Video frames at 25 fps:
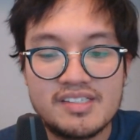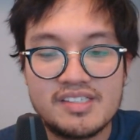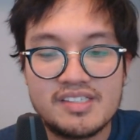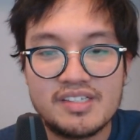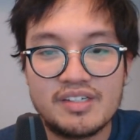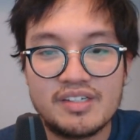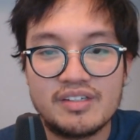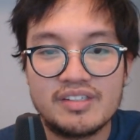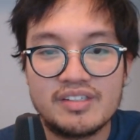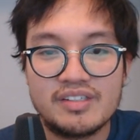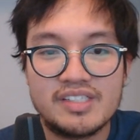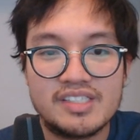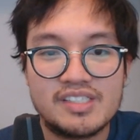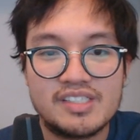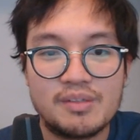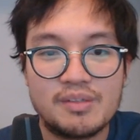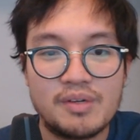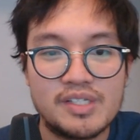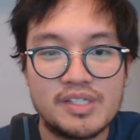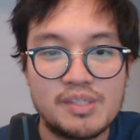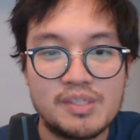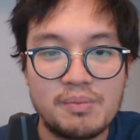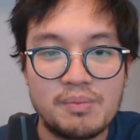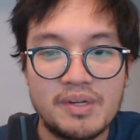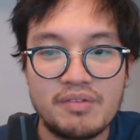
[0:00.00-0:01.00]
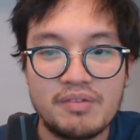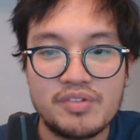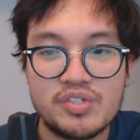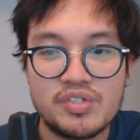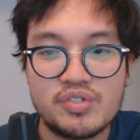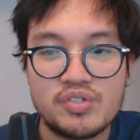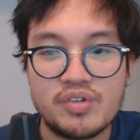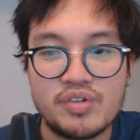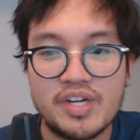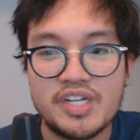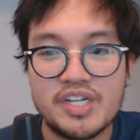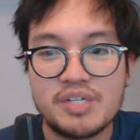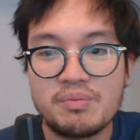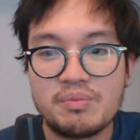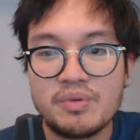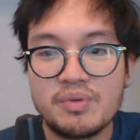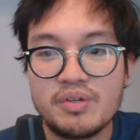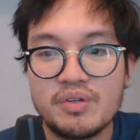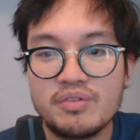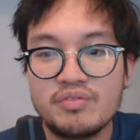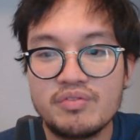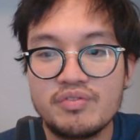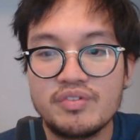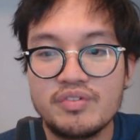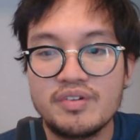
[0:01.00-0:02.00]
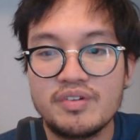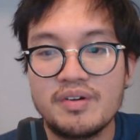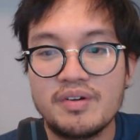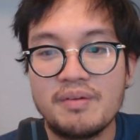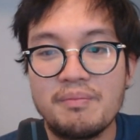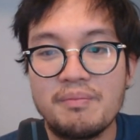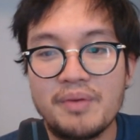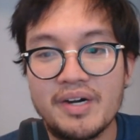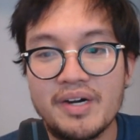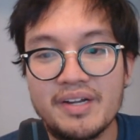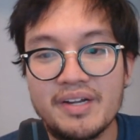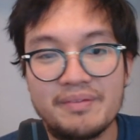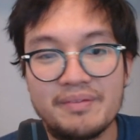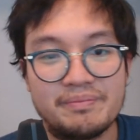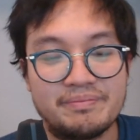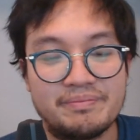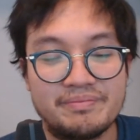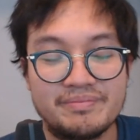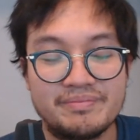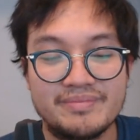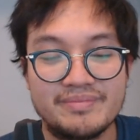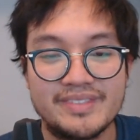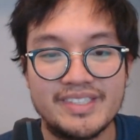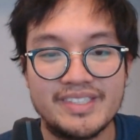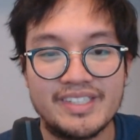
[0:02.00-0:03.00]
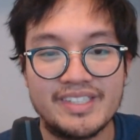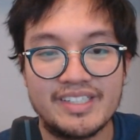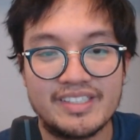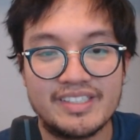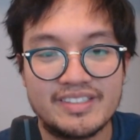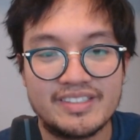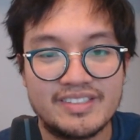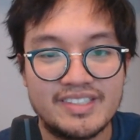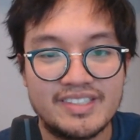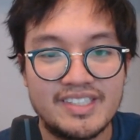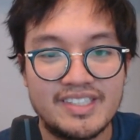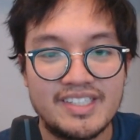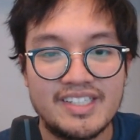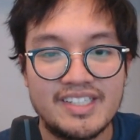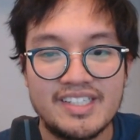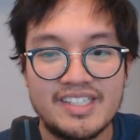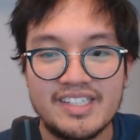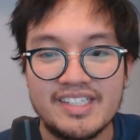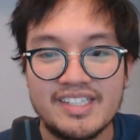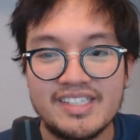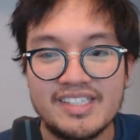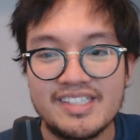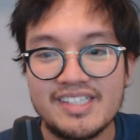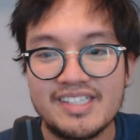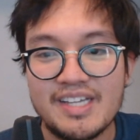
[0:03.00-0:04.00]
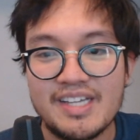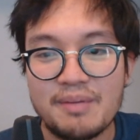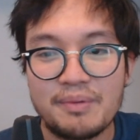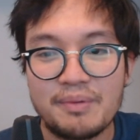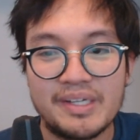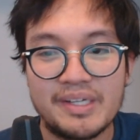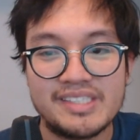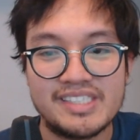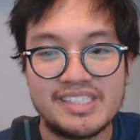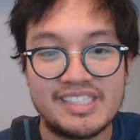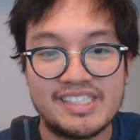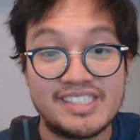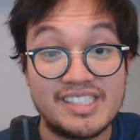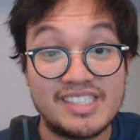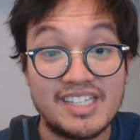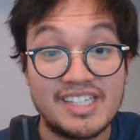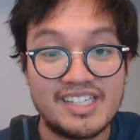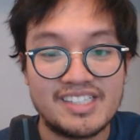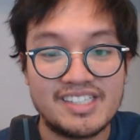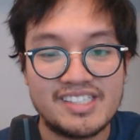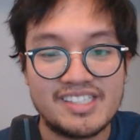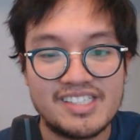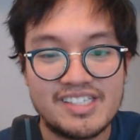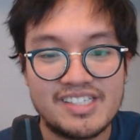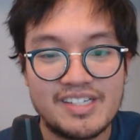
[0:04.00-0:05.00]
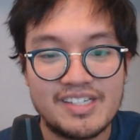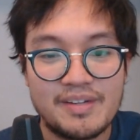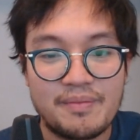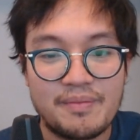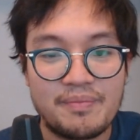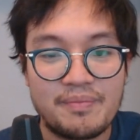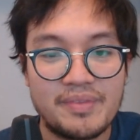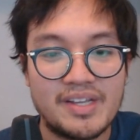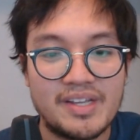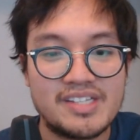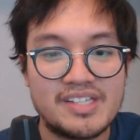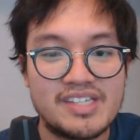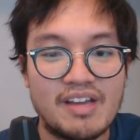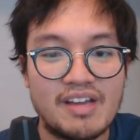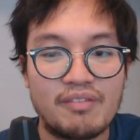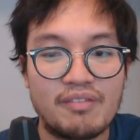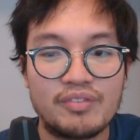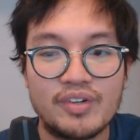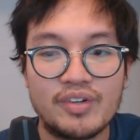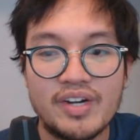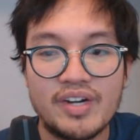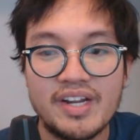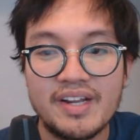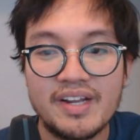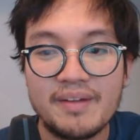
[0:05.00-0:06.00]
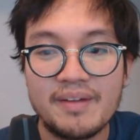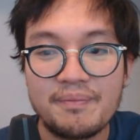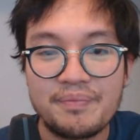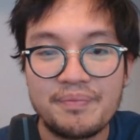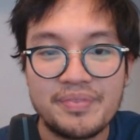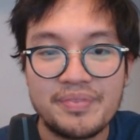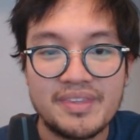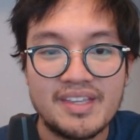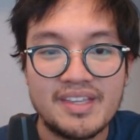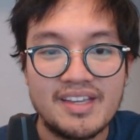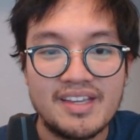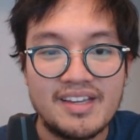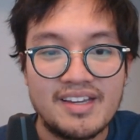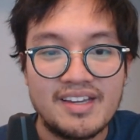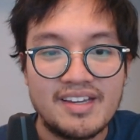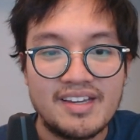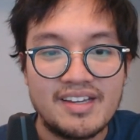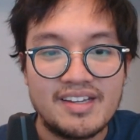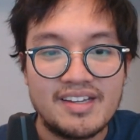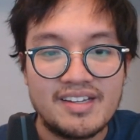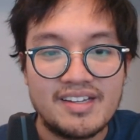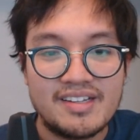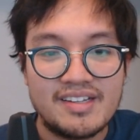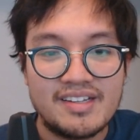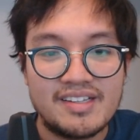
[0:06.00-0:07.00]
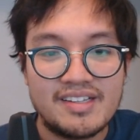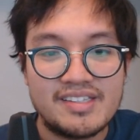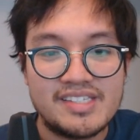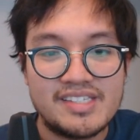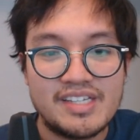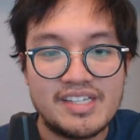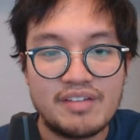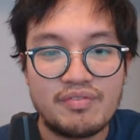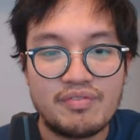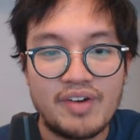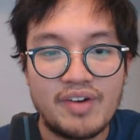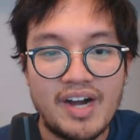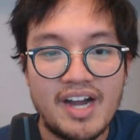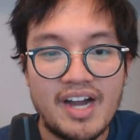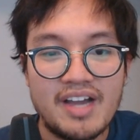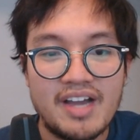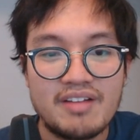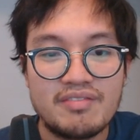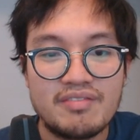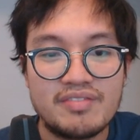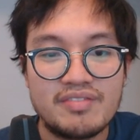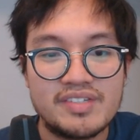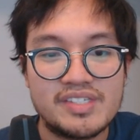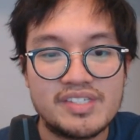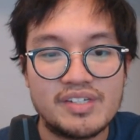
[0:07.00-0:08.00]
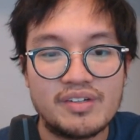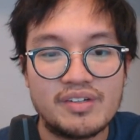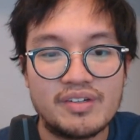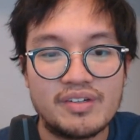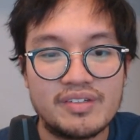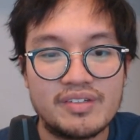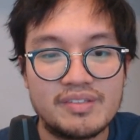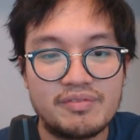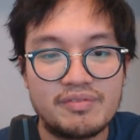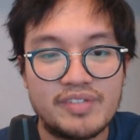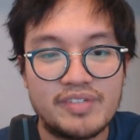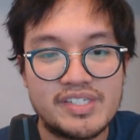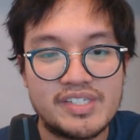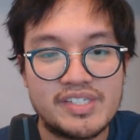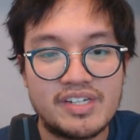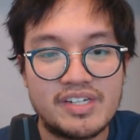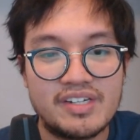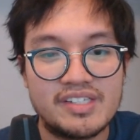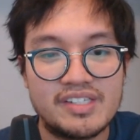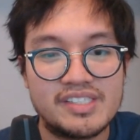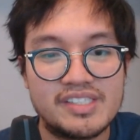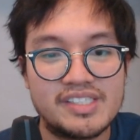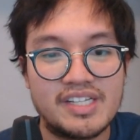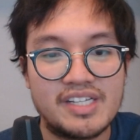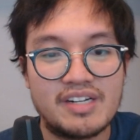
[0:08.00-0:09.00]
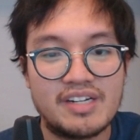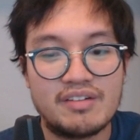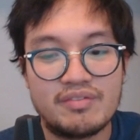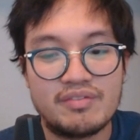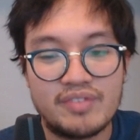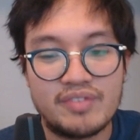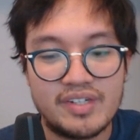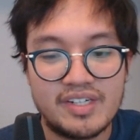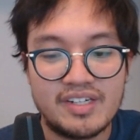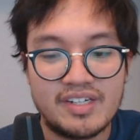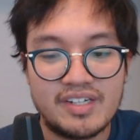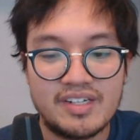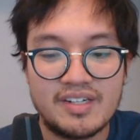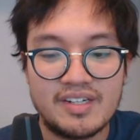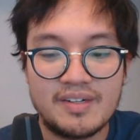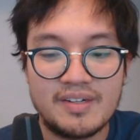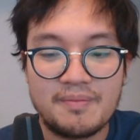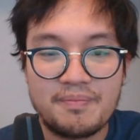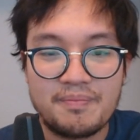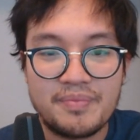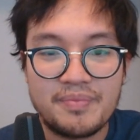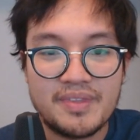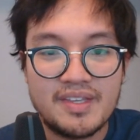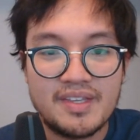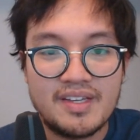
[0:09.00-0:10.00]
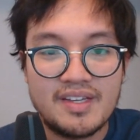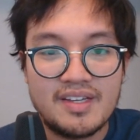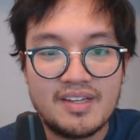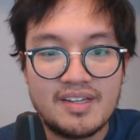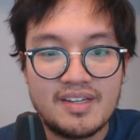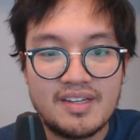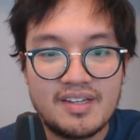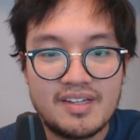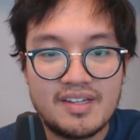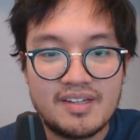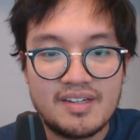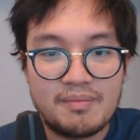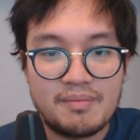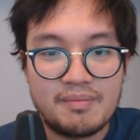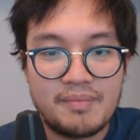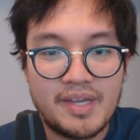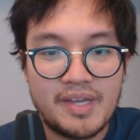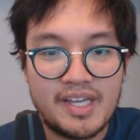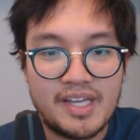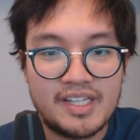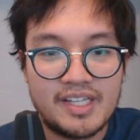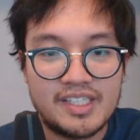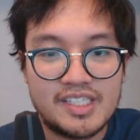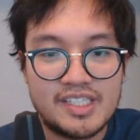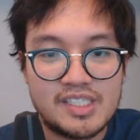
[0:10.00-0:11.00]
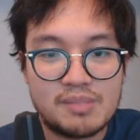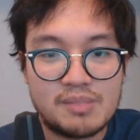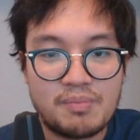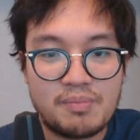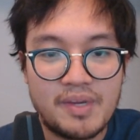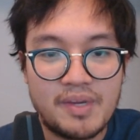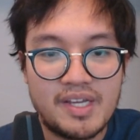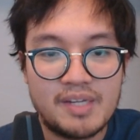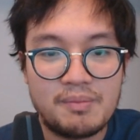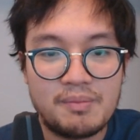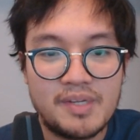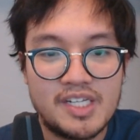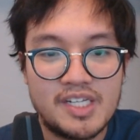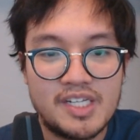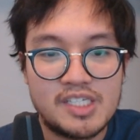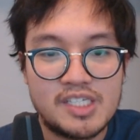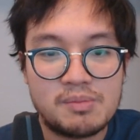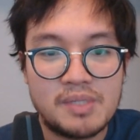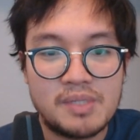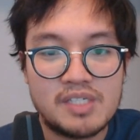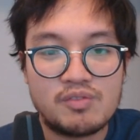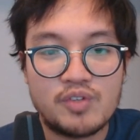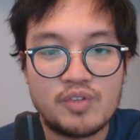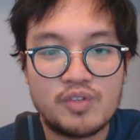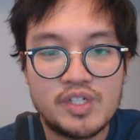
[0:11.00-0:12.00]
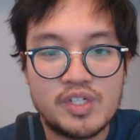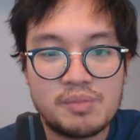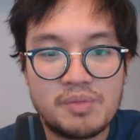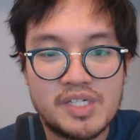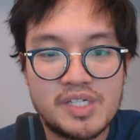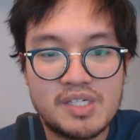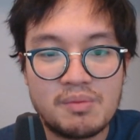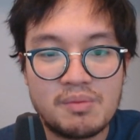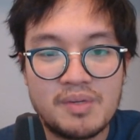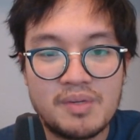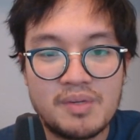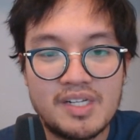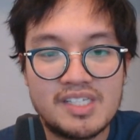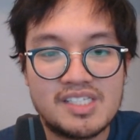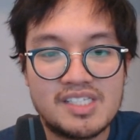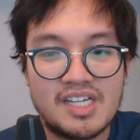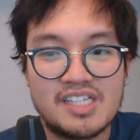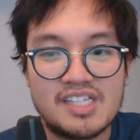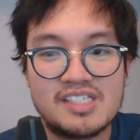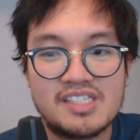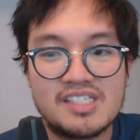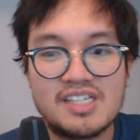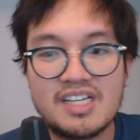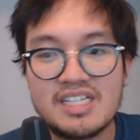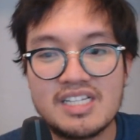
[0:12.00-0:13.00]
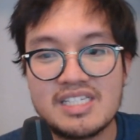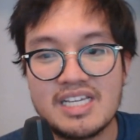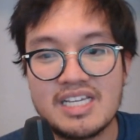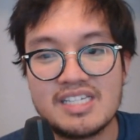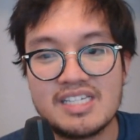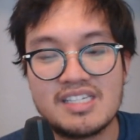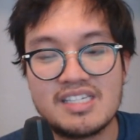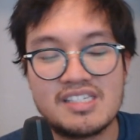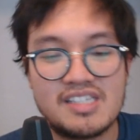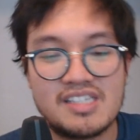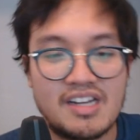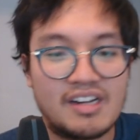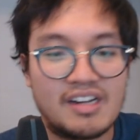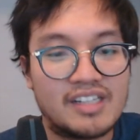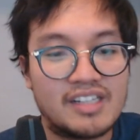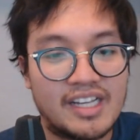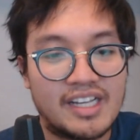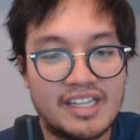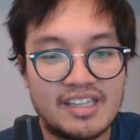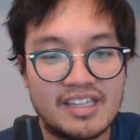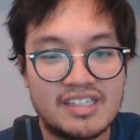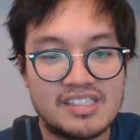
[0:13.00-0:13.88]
So it's a bit of a strange move, but he plays e6, knight to f3, d5. So Fischer, instead of making the immediate space for his bishop, he decides to contest the center like